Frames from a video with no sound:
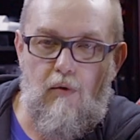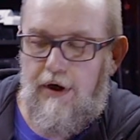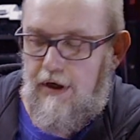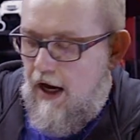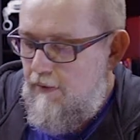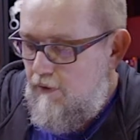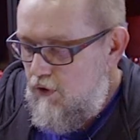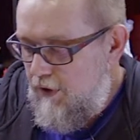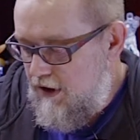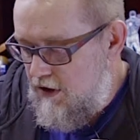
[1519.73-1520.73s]
when I'm
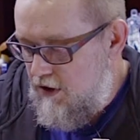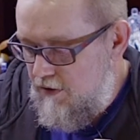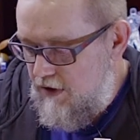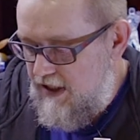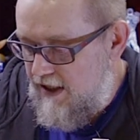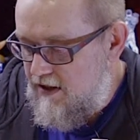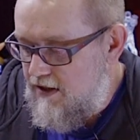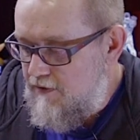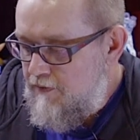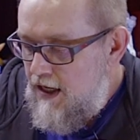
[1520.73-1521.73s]
doing these tests.